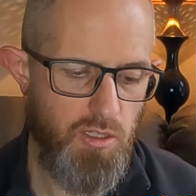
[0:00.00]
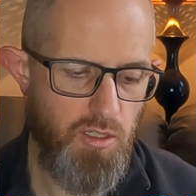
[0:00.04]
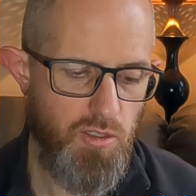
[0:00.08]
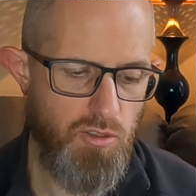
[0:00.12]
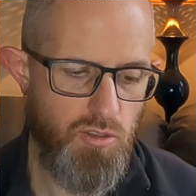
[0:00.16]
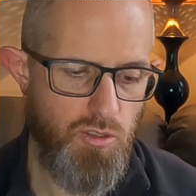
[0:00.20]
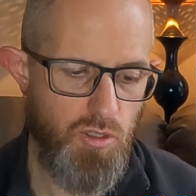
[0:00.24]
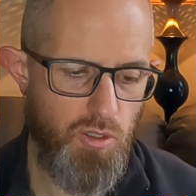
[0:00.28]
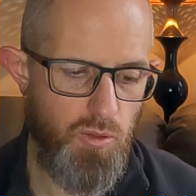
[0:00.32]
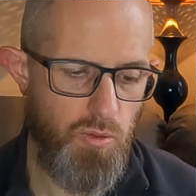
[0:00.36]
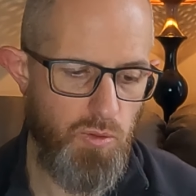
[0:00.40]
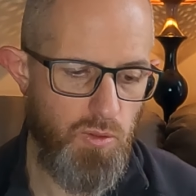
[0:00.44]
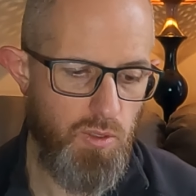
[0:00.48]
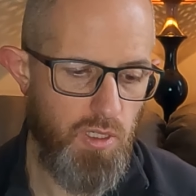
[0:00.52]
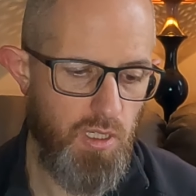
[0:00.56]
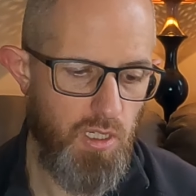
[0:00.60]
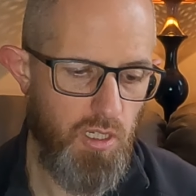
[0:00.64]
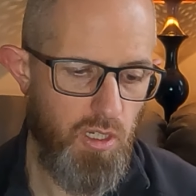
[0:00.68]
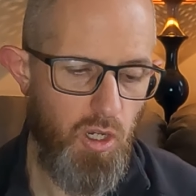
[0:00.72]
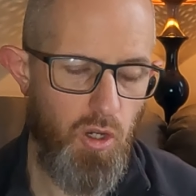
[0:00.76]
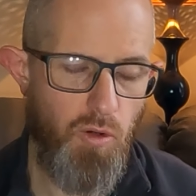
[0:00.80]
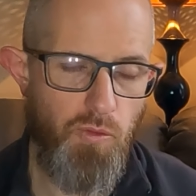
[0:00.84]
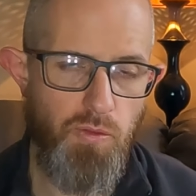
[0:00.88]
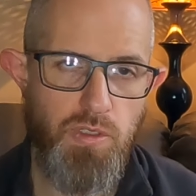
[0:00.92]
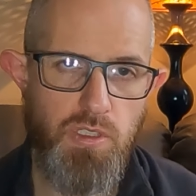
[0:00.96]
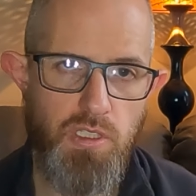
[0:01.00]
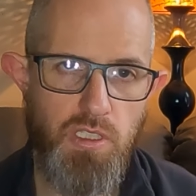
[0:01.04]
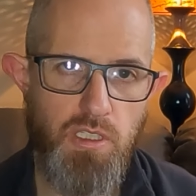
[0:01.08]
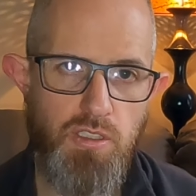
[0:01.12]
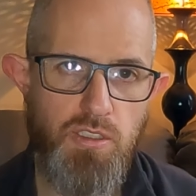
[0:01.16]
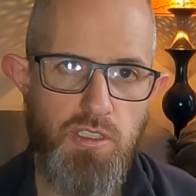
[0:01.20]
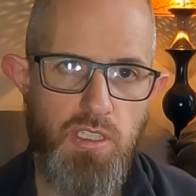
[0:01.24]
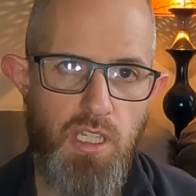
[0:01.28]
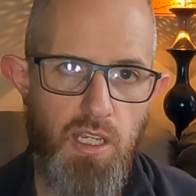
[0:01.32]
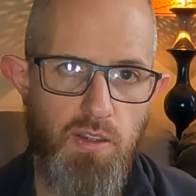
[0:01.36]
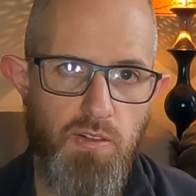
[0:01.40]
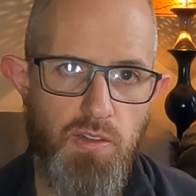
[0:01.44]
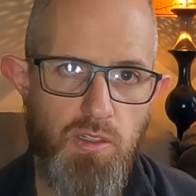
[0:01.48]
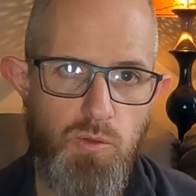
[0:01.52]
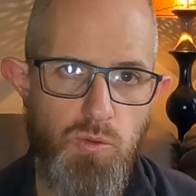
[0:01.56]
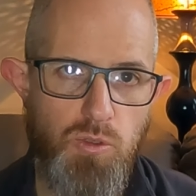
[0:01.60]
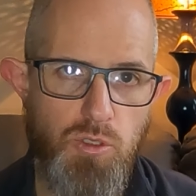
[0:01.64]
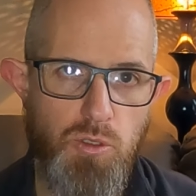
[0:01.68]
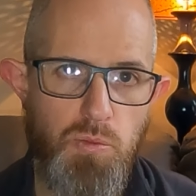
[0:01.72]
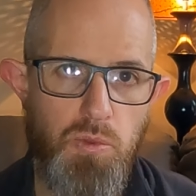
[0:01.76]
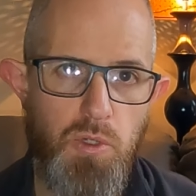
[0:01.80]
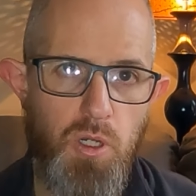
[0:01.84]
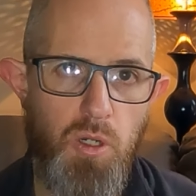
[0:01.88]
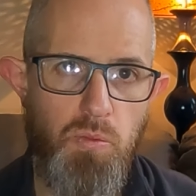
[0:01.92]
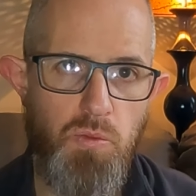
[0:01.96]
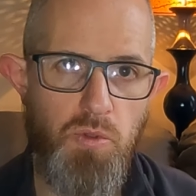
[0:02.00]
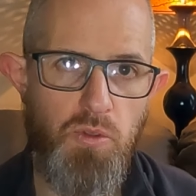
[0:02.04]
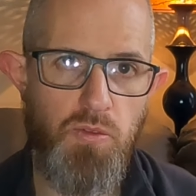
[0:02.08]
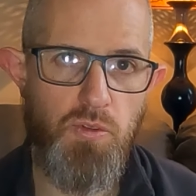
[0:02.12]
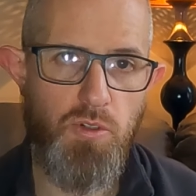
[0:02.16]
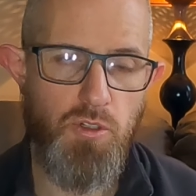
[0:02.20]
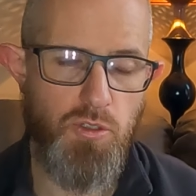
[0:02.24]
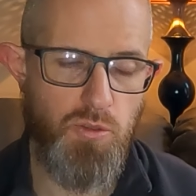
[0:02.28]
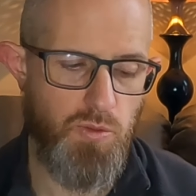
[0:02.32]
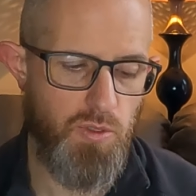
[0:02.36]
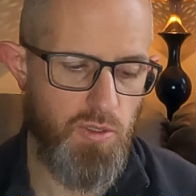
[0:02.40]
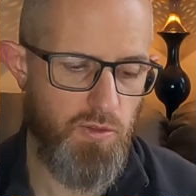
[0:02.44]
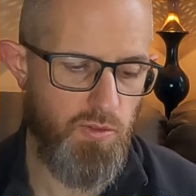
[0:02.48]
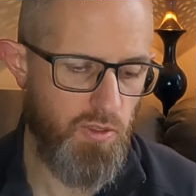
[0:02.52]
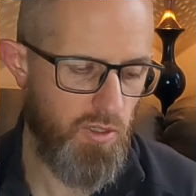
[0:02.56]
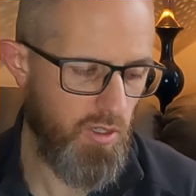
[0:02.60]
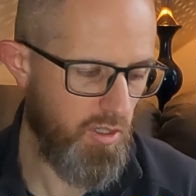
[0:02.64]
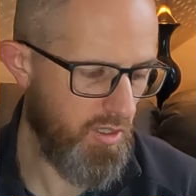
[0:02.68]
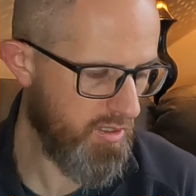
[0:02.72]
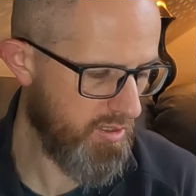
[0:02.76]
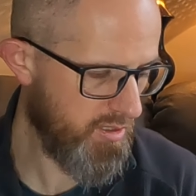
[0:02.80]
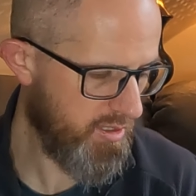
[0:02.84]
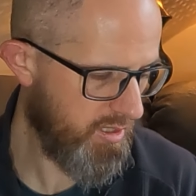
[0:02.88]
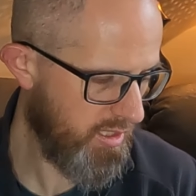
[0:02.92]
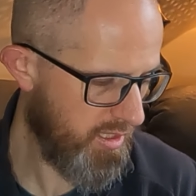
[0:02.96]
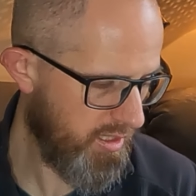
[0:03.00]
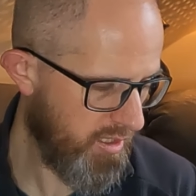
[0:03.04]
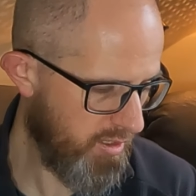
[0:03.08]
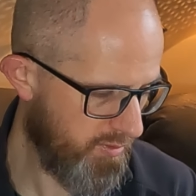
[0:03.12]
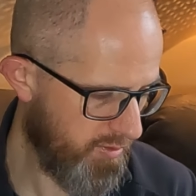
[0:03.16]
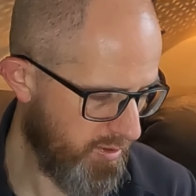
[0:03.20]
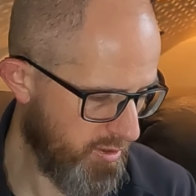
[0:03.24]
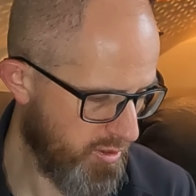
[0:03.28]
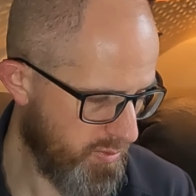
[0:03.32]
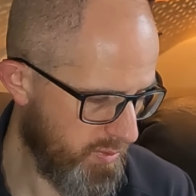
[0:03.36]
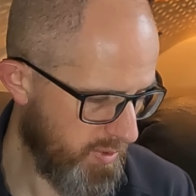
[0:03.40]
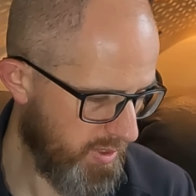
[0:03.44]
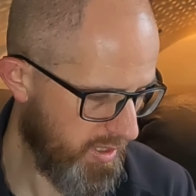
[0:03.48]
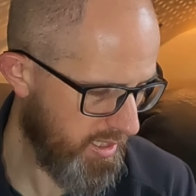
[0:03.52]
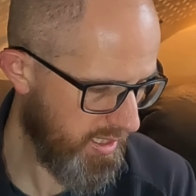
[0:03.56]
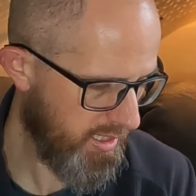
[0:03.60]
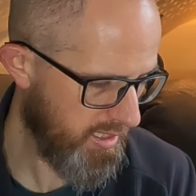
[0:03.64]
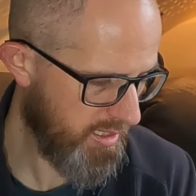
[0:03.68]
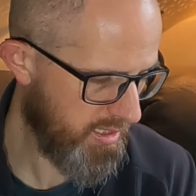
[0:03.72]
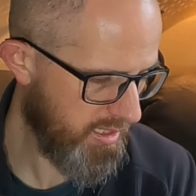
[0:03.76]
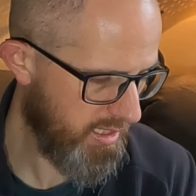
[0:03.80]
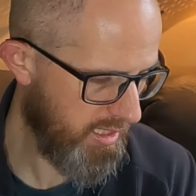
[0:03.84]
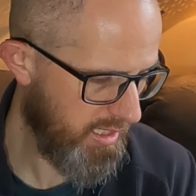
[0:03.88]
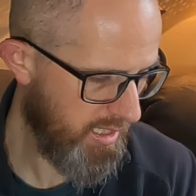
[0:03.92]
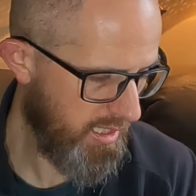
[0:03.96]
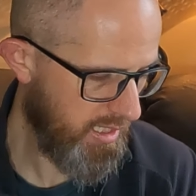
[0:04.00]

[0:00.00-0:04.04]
So obviously there definitely was a problem the first one I had.